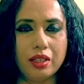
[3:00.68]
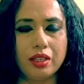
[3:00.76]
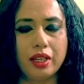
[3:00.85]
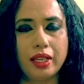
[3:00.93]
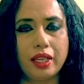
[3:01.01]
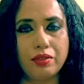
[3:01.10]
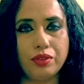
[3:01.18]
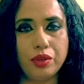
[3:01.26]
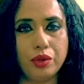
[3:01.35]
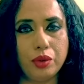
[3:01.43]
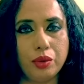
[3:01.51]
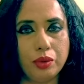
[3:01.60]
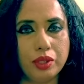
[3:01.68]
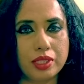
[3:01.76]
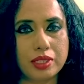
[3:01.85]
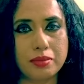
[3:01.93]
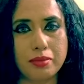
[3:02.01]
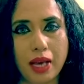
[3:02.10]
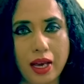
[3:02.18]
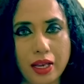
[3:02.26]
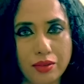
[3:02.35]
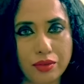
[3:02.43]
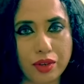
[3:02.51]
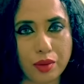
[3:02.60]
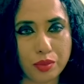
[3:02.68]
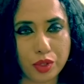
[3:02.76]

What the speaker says: like, if you know this man from